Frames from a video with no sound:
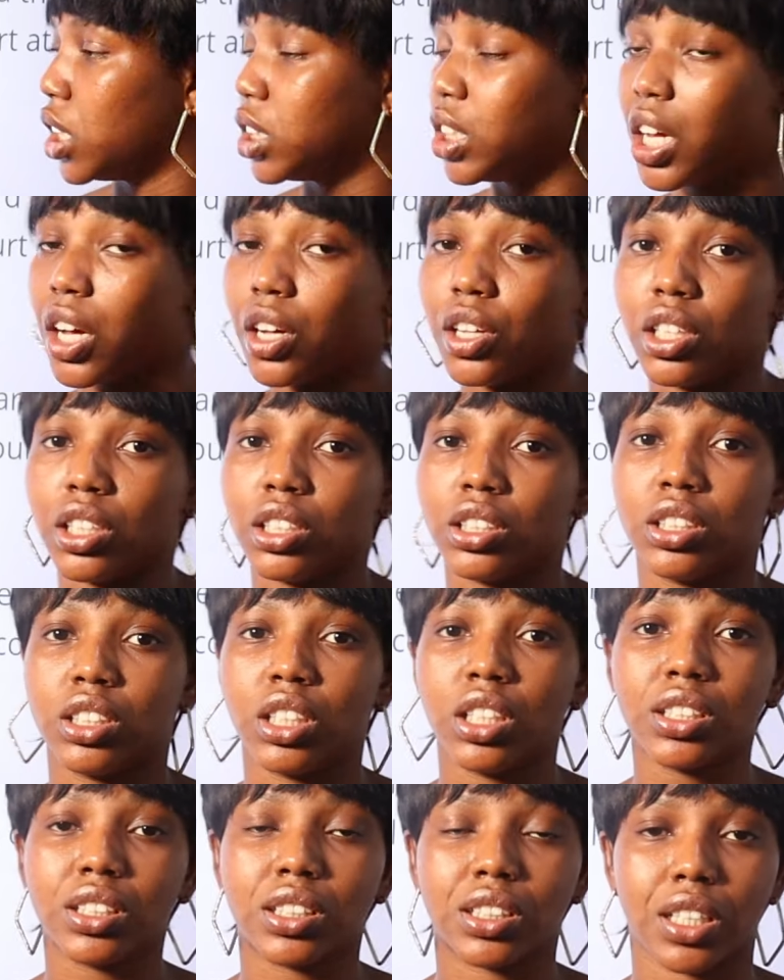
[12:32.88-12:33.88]
Now, in
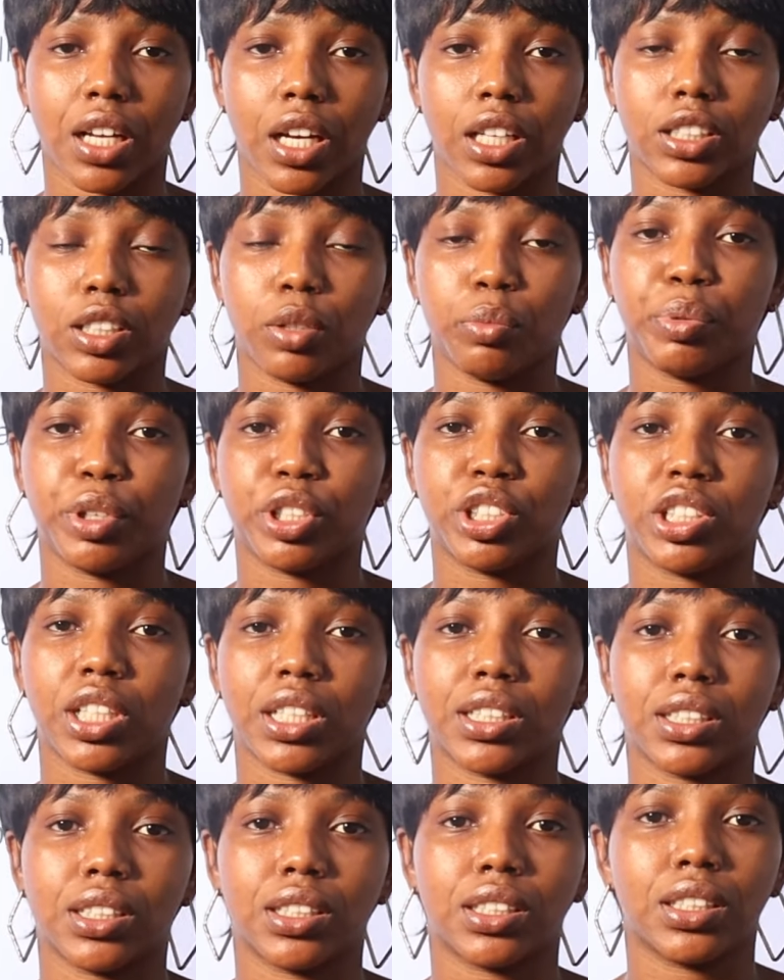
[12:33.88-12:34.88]
this text, in page
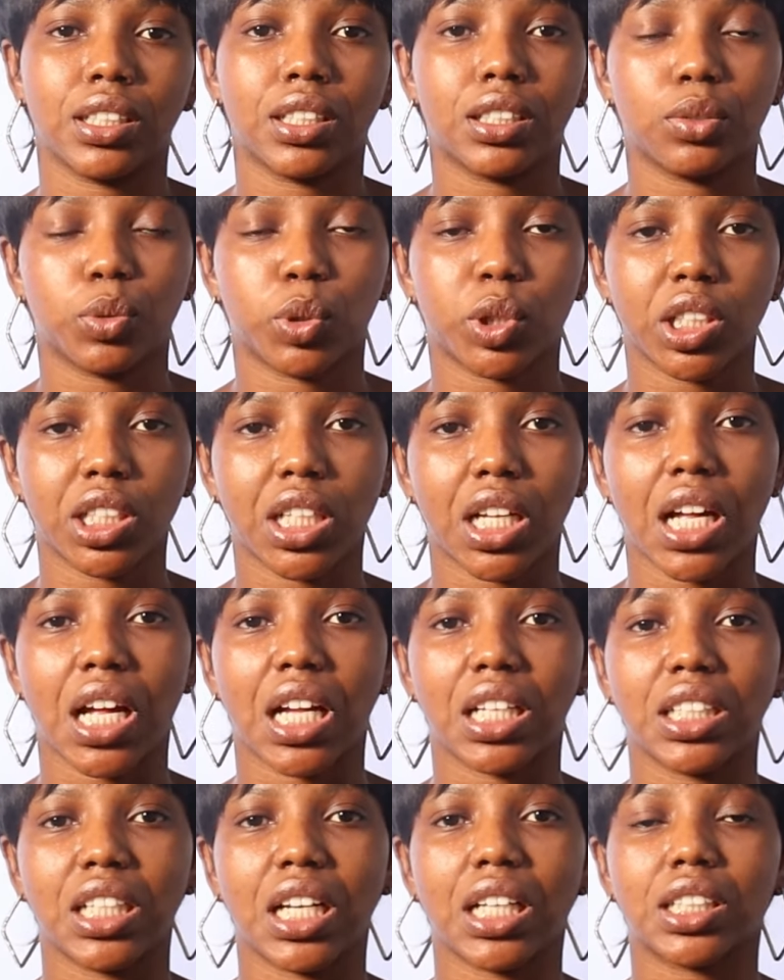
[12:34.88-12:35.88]
36, we see that
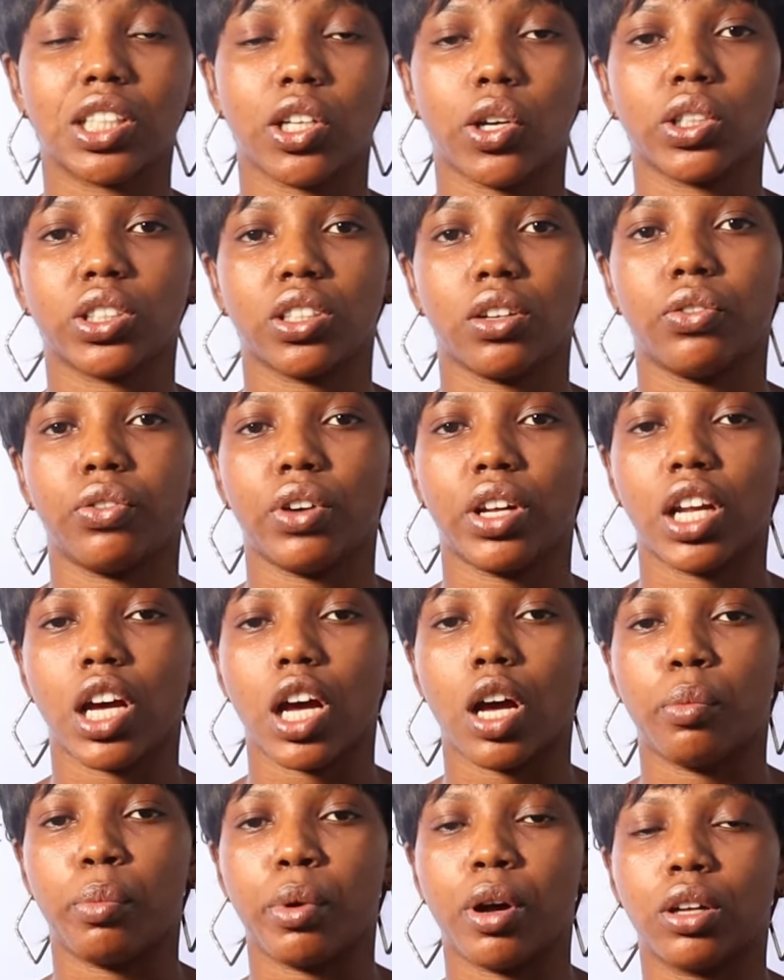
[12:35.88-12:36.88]
Aliyah tells her father
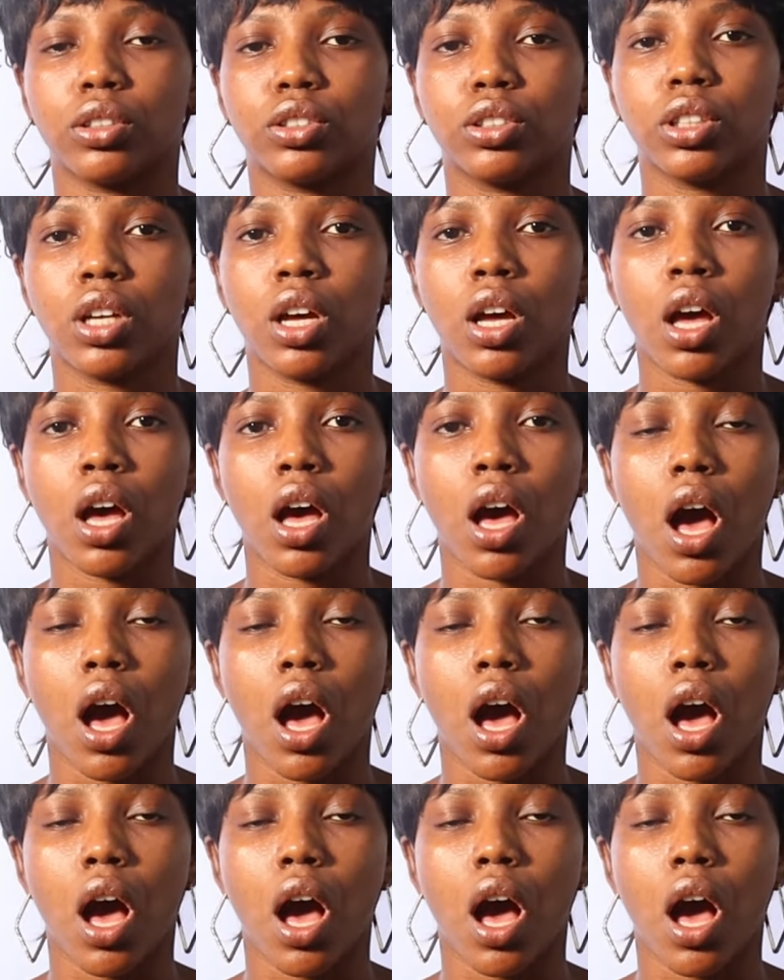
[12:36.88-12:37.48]
about